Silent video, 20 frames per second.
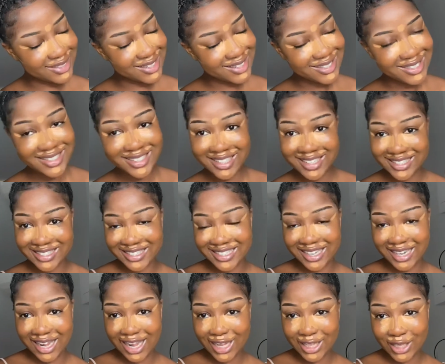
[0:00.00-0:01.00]
concealer I
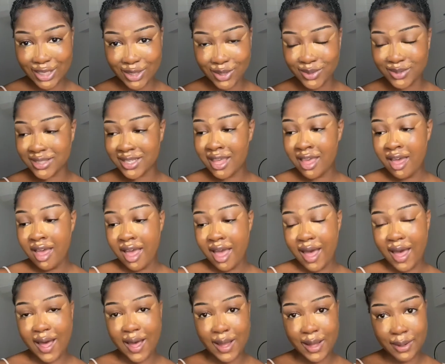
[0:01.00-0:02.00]
use
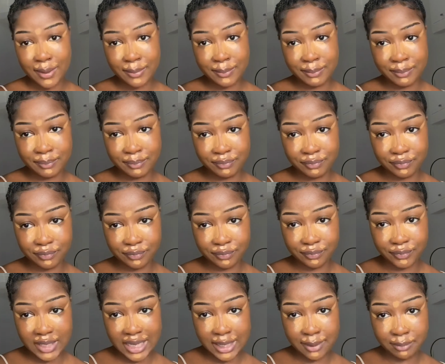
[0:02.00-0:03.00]

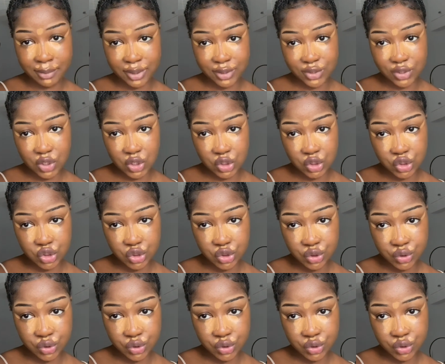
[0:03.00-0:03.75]
in butterscotch.